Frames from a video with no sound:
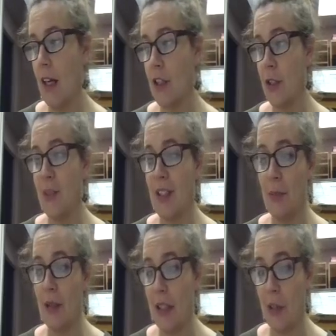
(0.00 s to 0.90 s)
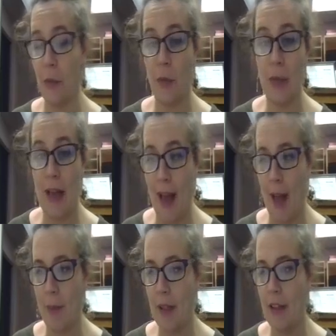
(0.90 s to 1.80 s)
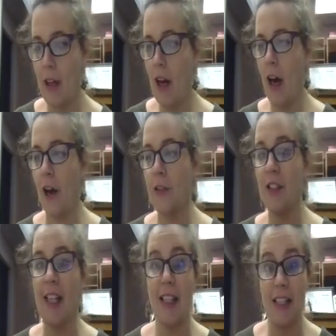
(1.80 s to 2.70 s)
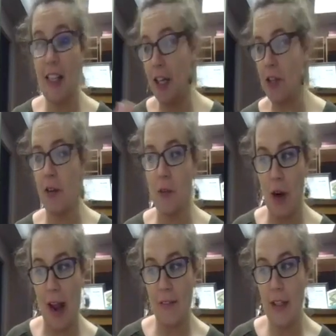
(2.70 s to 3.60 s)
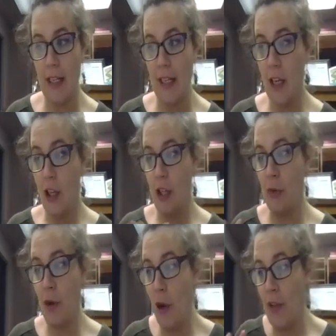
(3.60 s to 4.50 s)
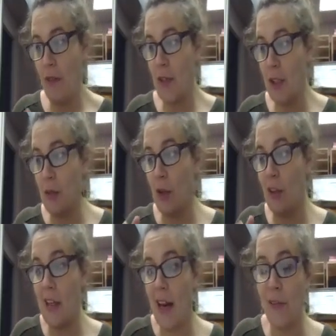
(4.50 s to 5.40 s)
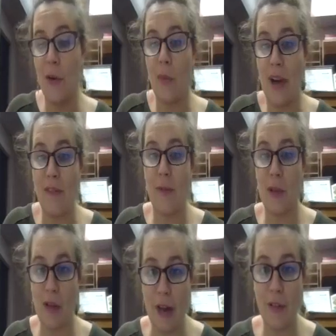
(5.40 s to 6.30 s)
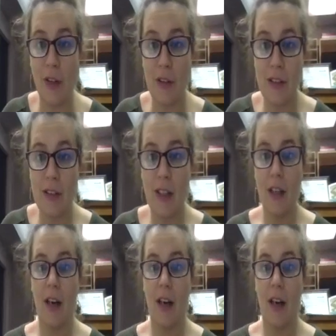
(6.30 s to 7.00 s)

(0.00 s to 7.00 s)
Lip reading: She was simply in the room when it happened. Understanding the nature of trafficking, you know that victims are never away from their traffickers.